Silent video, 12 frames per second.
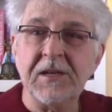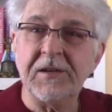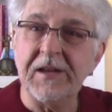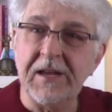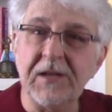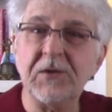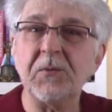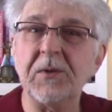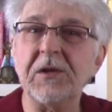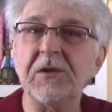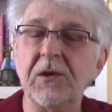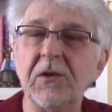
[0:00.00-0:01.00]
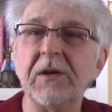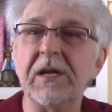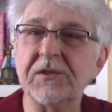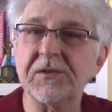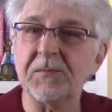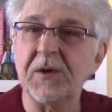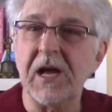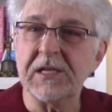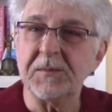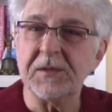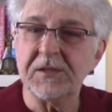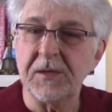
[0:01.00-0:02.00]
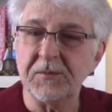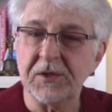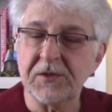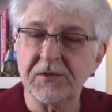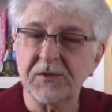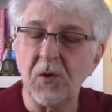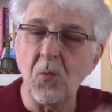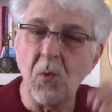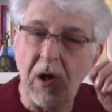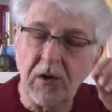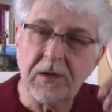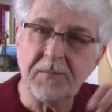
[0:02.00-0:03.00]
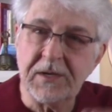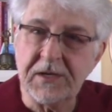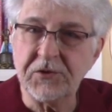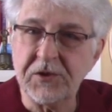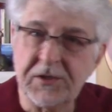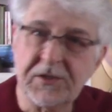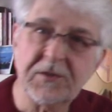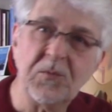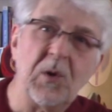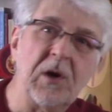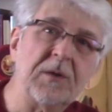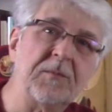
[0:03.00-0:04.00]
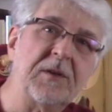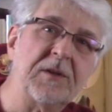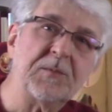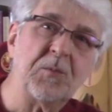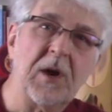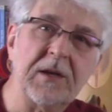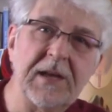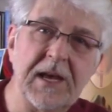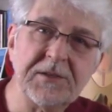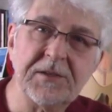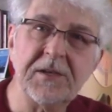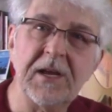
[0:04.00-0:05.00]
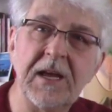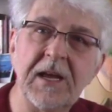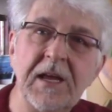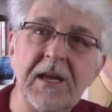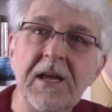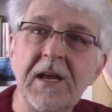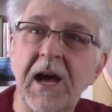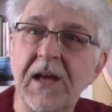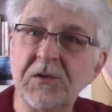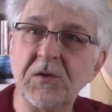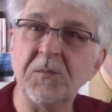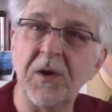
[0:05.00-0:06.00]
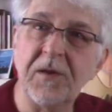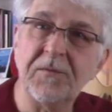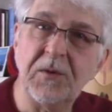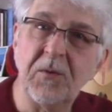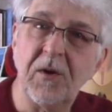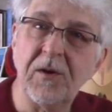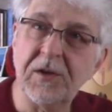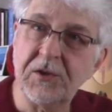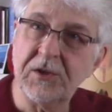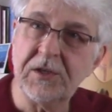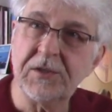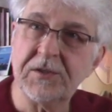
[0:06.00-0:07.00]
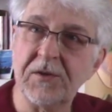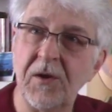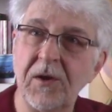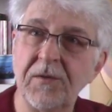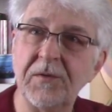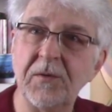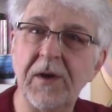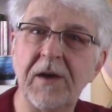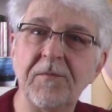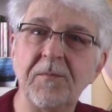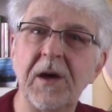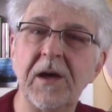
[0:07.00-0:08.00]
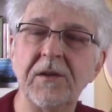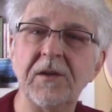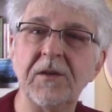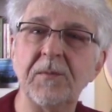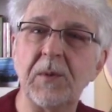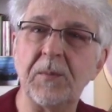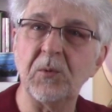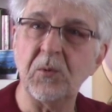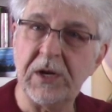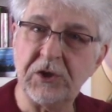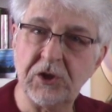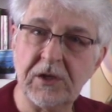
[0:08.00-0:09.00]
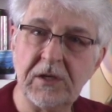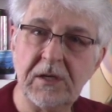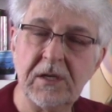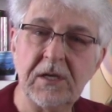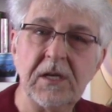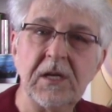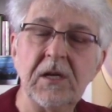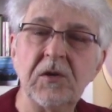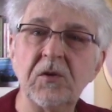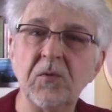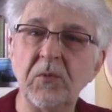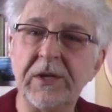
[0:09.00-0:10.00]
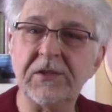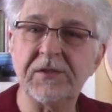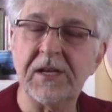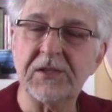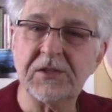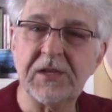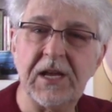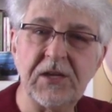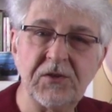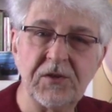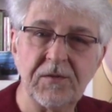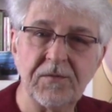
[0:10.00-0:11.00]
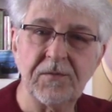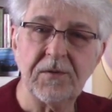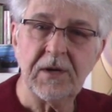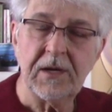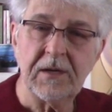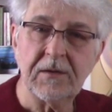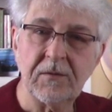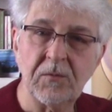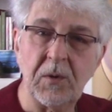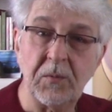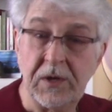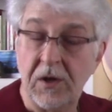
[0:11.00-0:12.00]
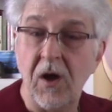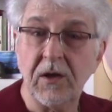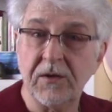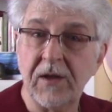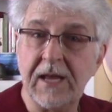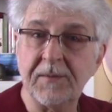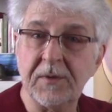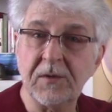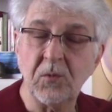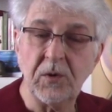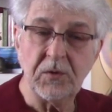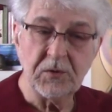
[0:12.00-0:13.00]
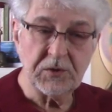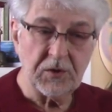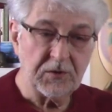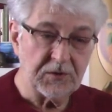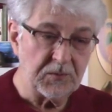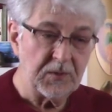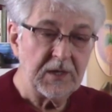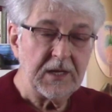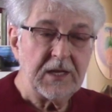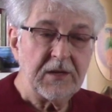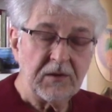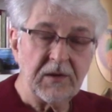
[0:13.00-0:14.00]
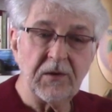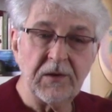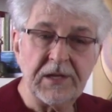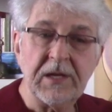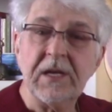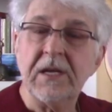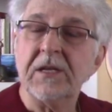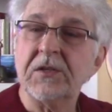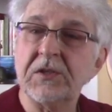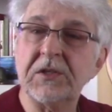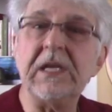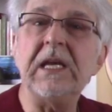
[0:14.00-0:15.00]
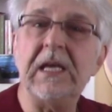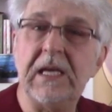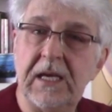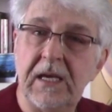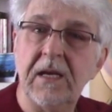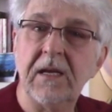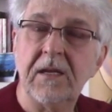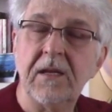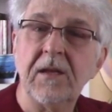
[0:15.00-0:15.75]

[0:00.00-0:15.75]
to enter in to look at some cosmic subjects. So, welcome, initiates. Welcome to this broadcast today. I assume all of you are initiates. All of you have uh, done the preparation to reach that stage of uh, what we call enlightenment, where you start to literally see